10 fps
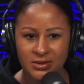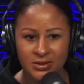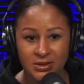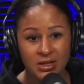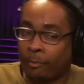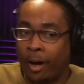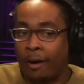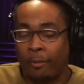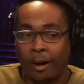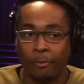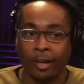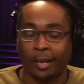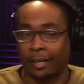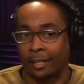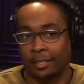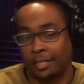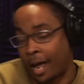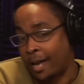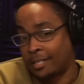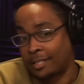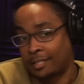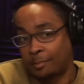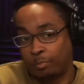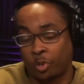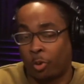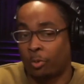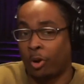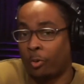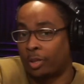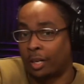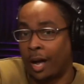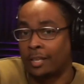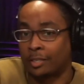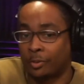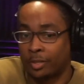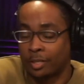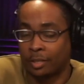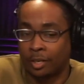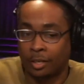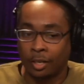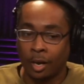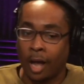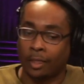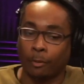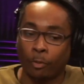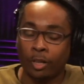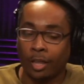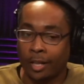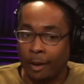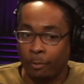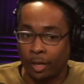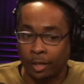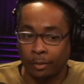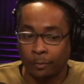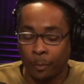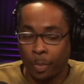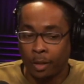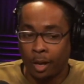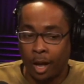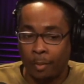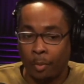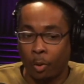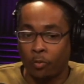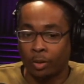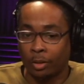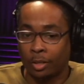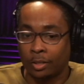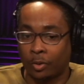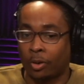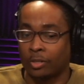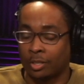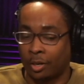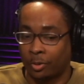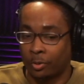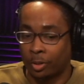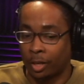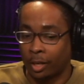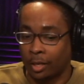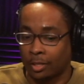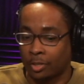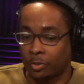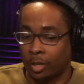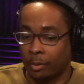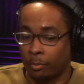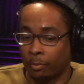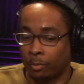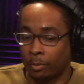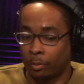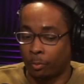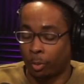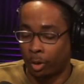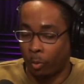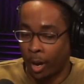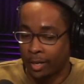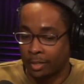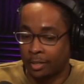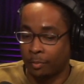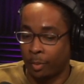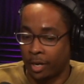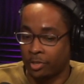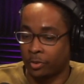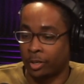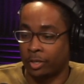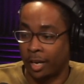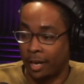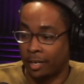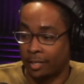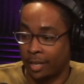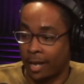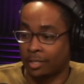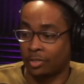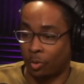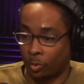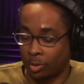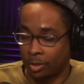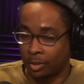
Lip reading: It's like a wild, like I just don't know what the consequences are. Right. I think one thing that we overlooked also is you can request to make sure your data is not sold.